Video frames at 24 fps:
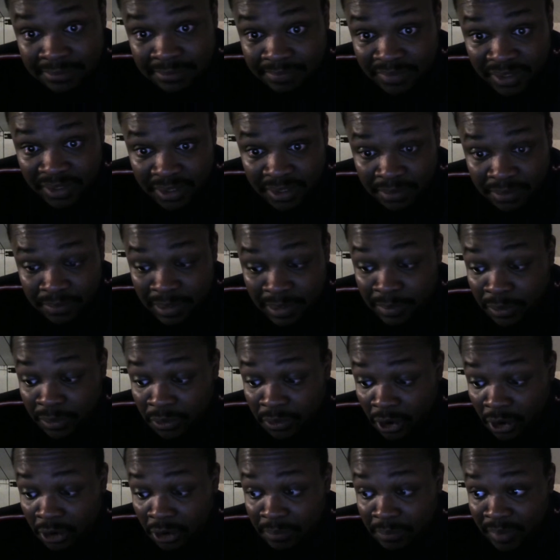You know, people
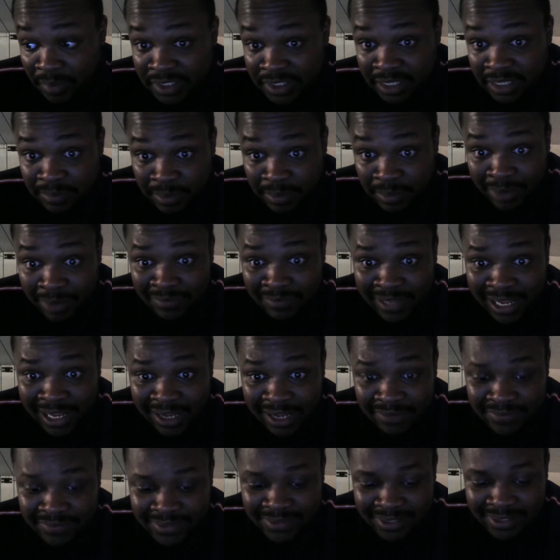are busy. People have
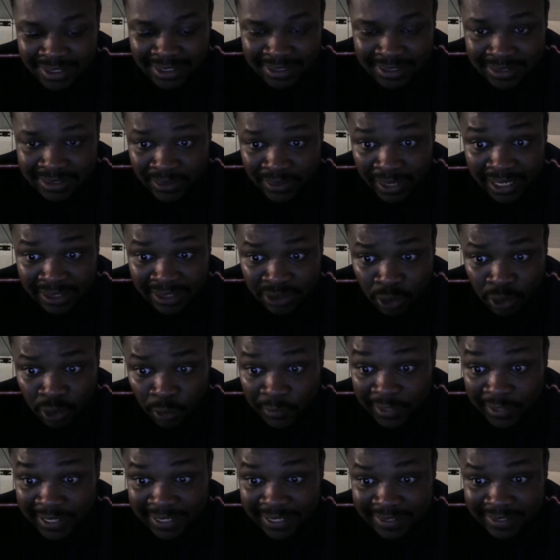lives. So I
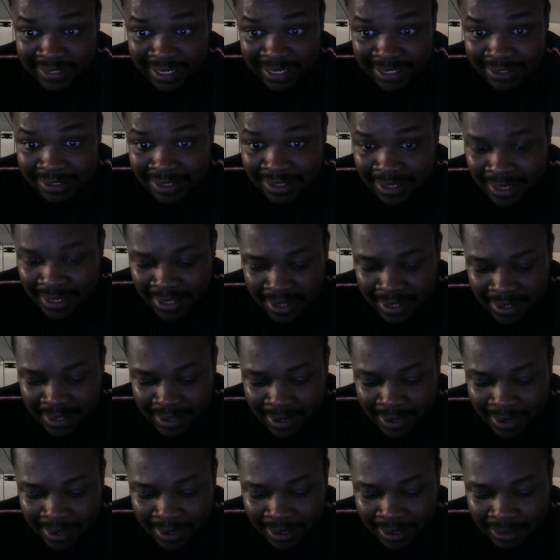totally get that.
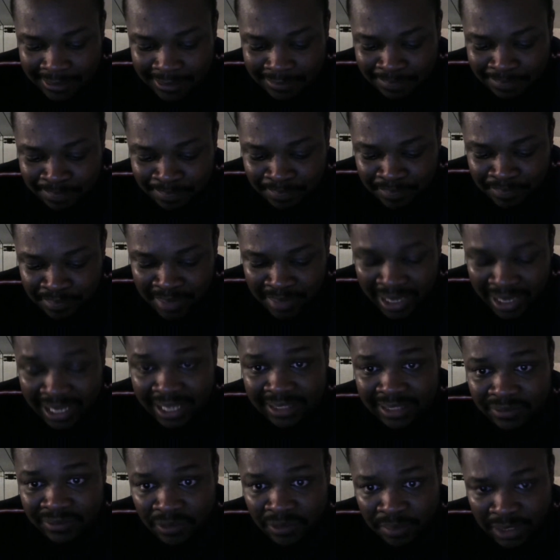Um, but I got
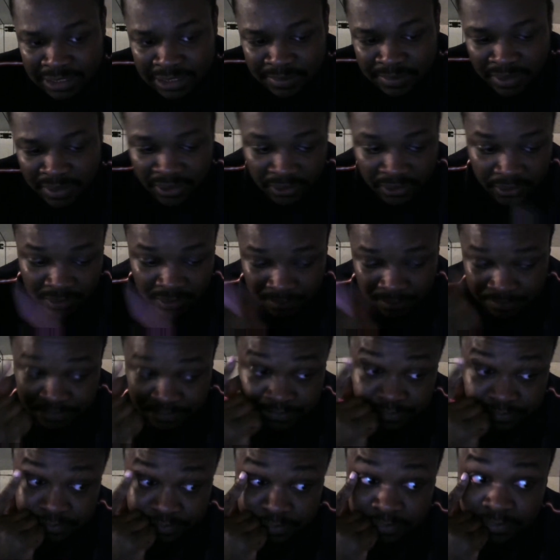the replacement card.
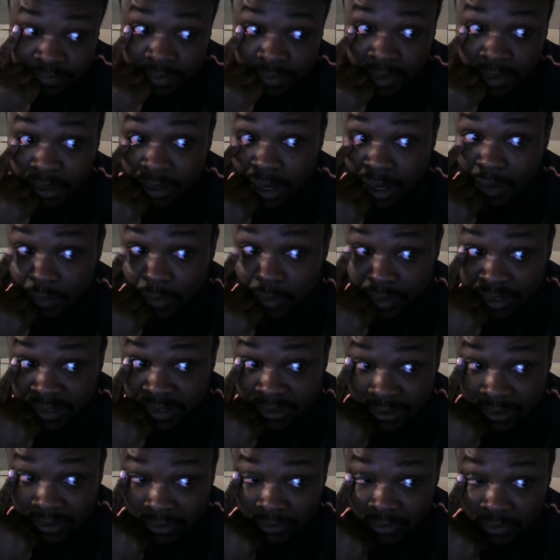I went to
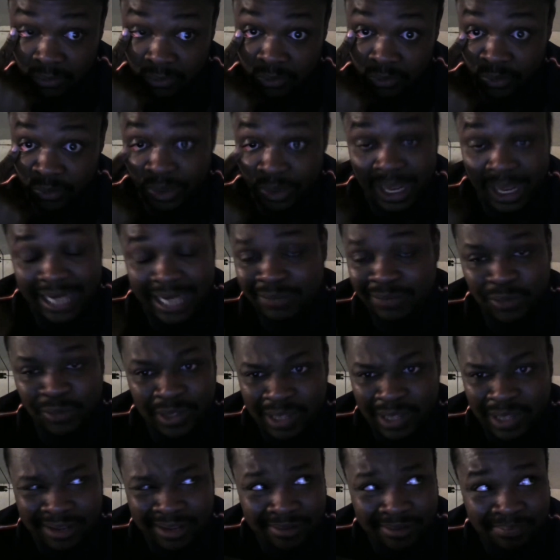go. Well, I didn't.
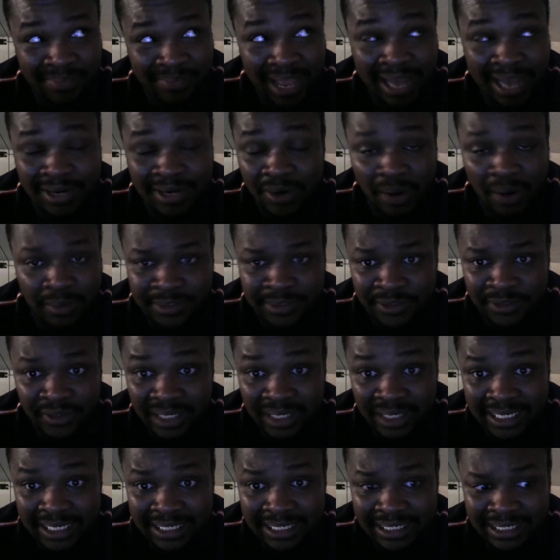I knew I wasn't gonna
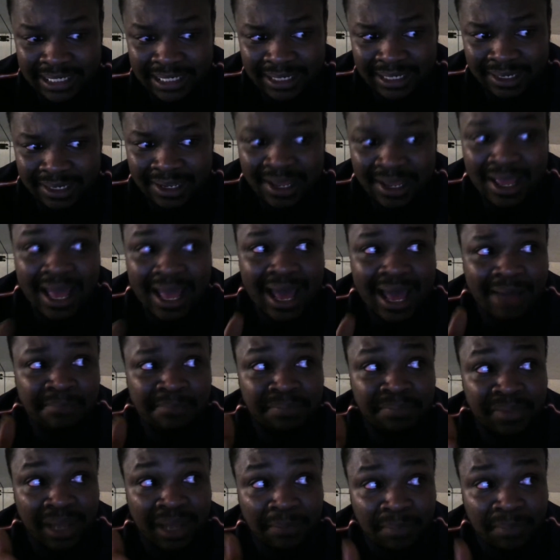get it.
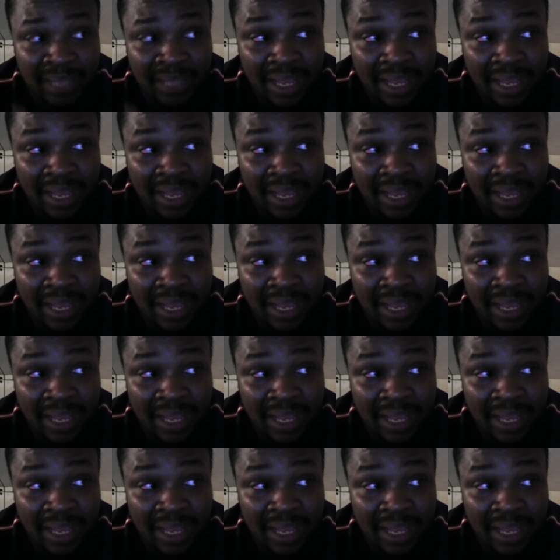My plan